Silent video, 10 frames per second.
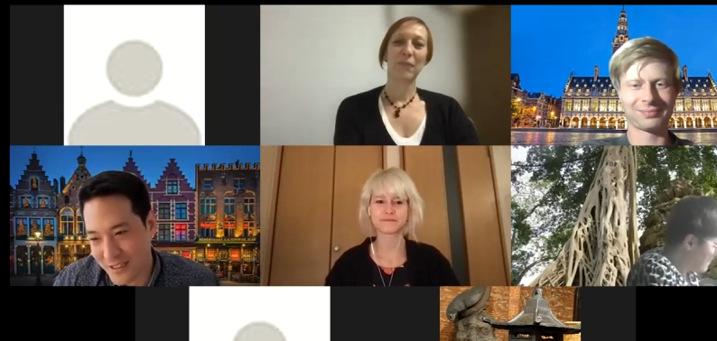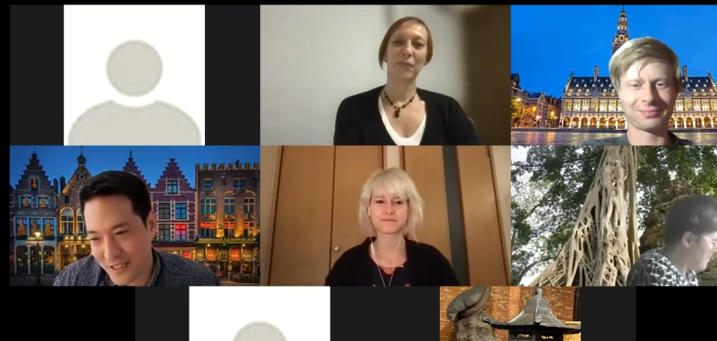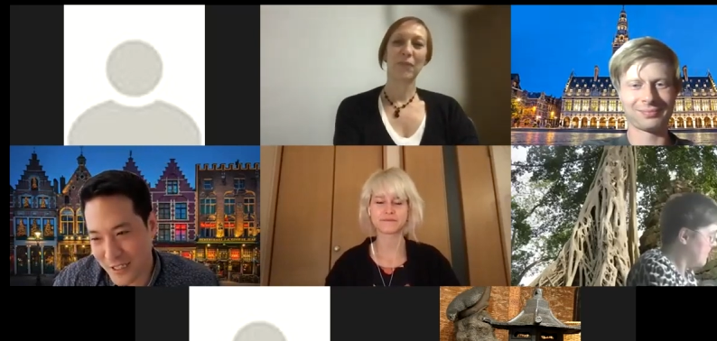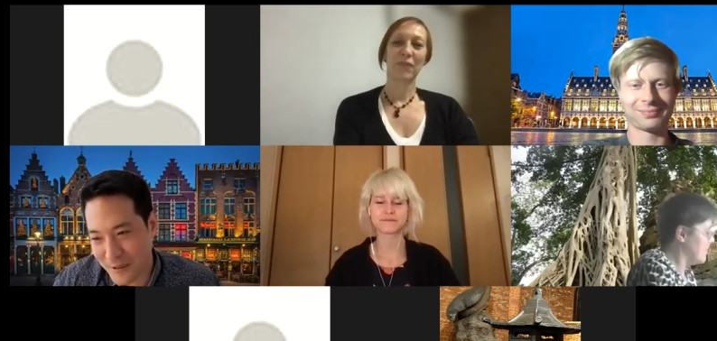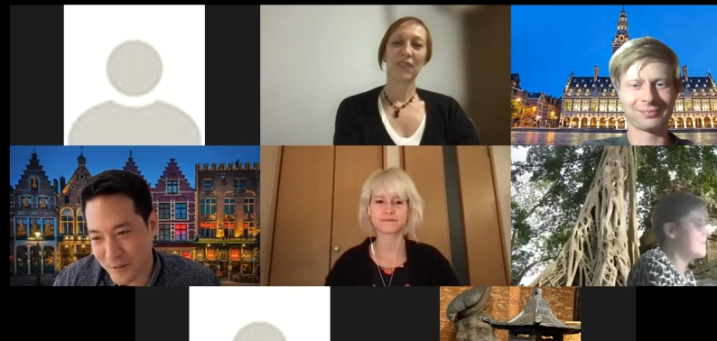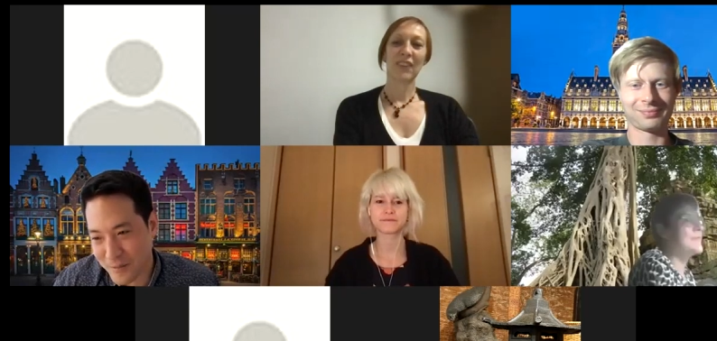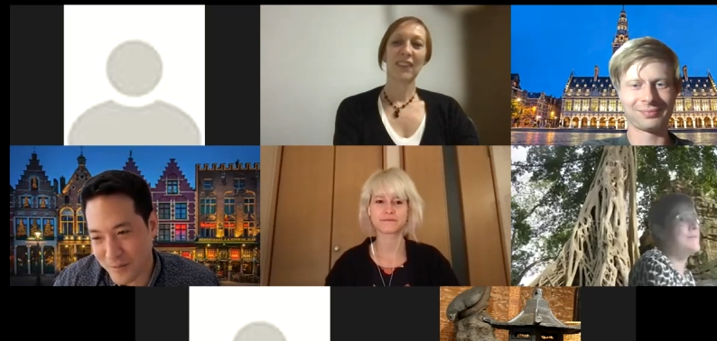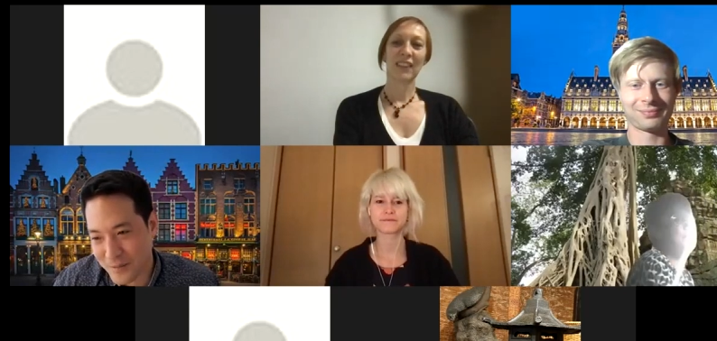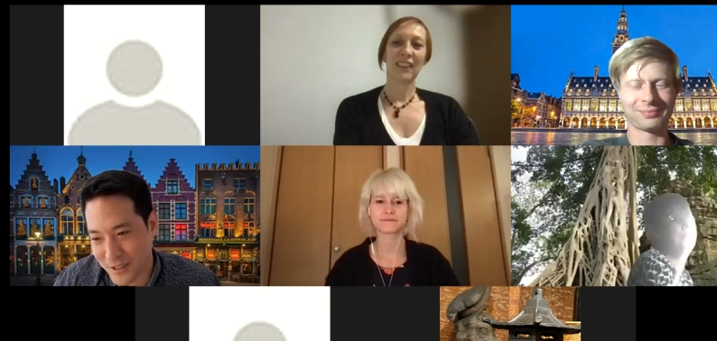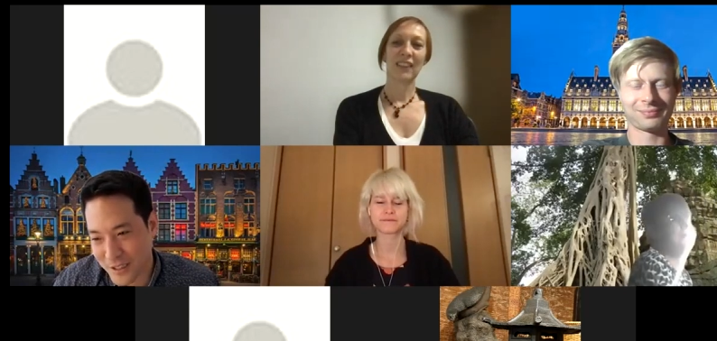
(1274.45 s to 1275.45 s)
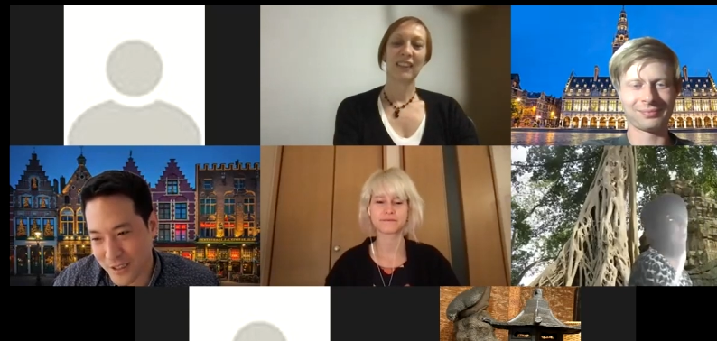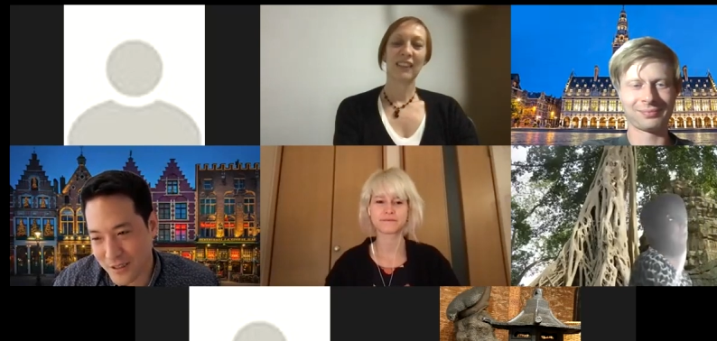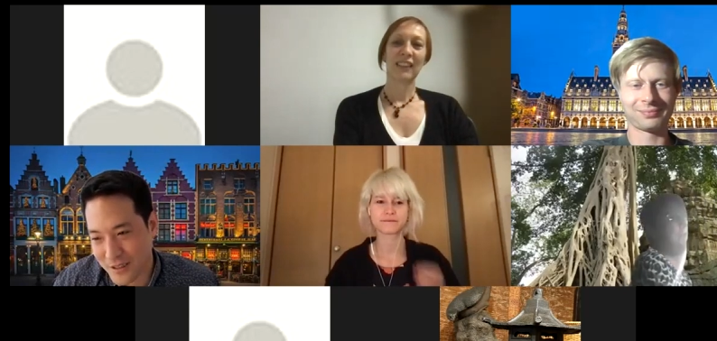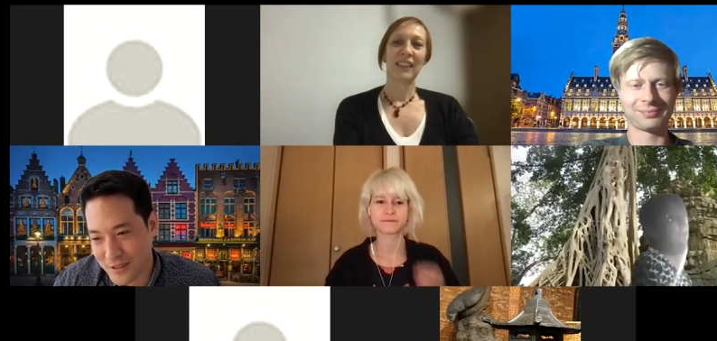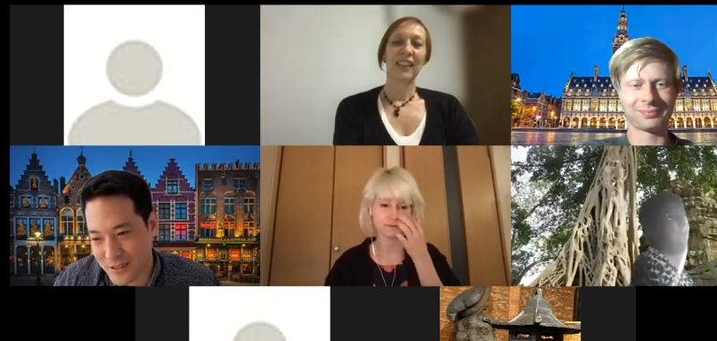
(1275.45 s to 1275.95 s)
Speaker 1: um,
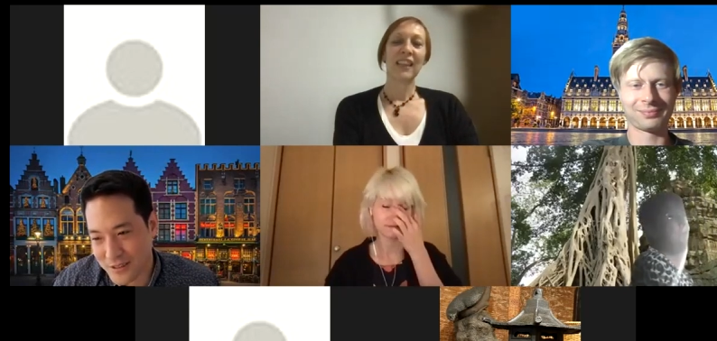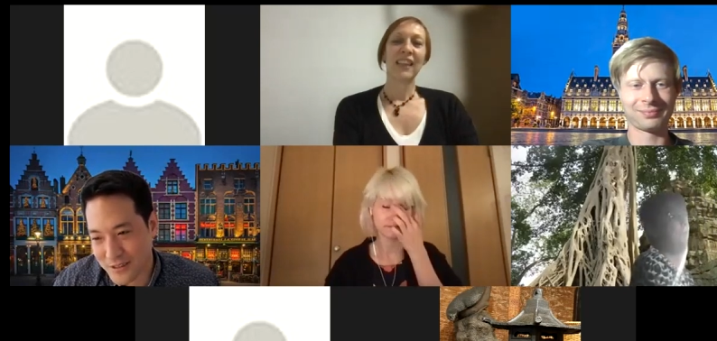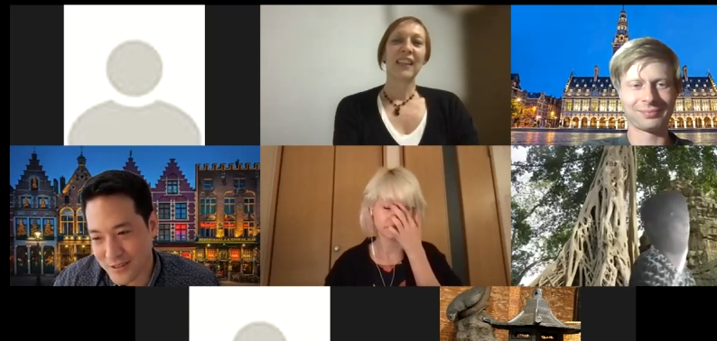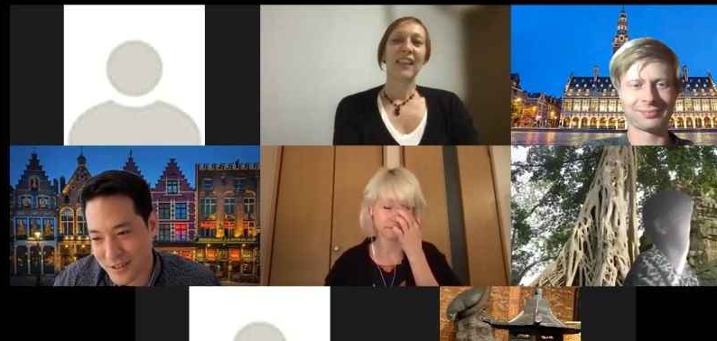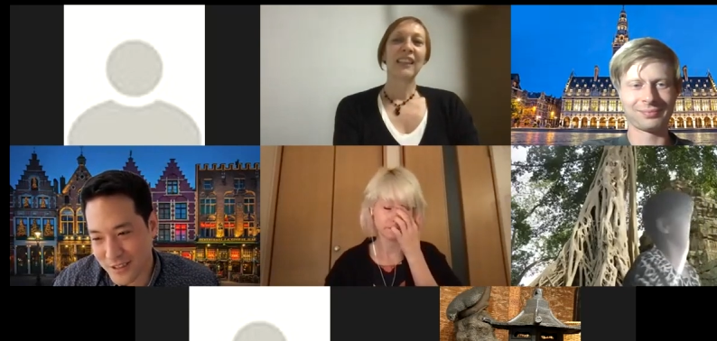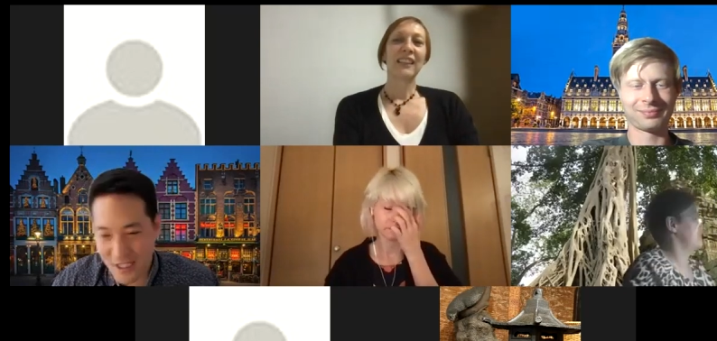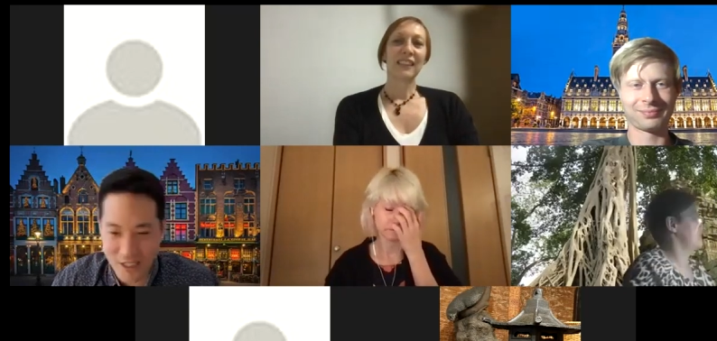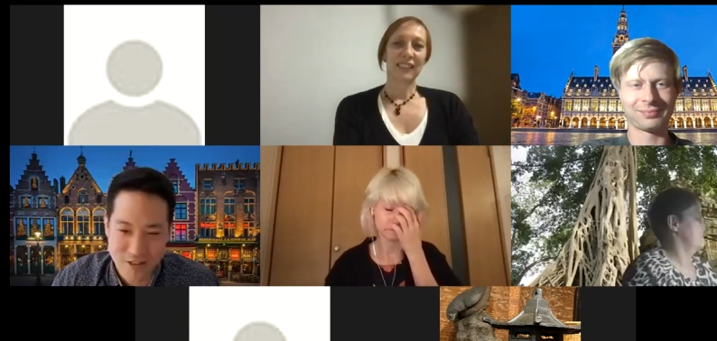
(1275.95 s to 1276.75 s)
yeah, it's